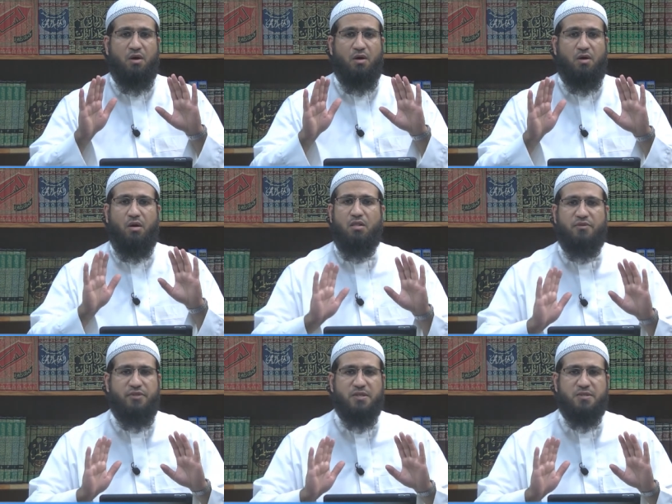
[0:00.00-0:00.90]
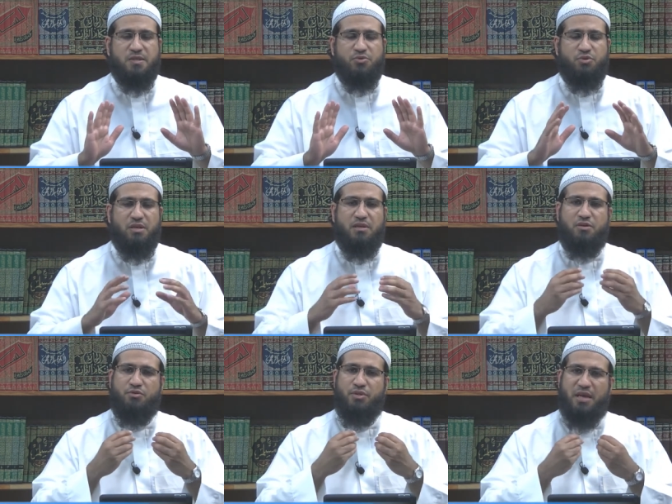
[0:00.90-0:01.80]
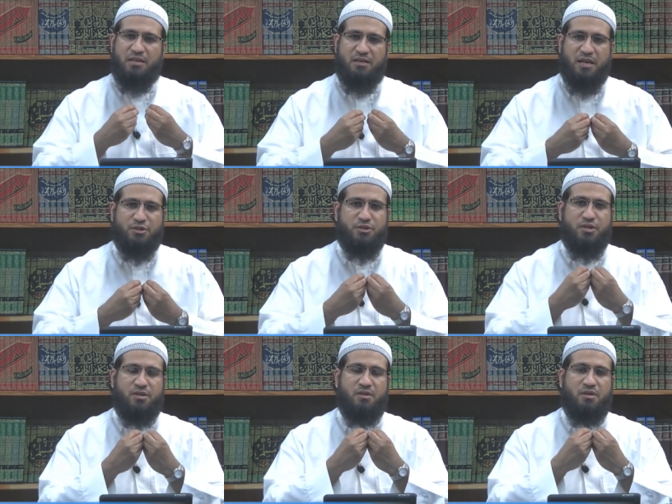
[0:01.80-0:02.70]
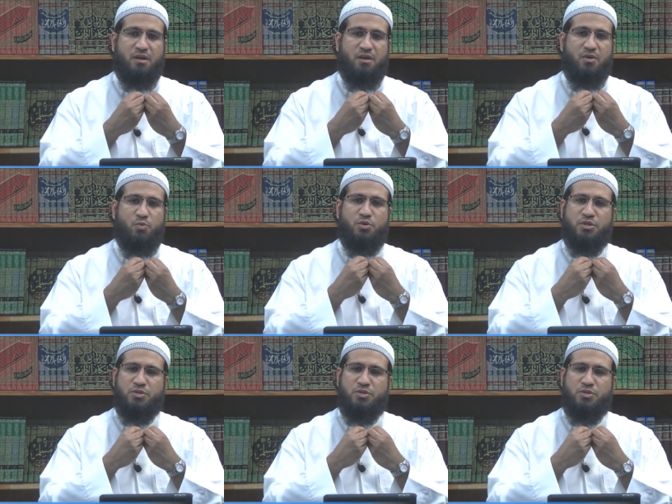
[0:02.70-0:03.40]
all of this is related to the intention which is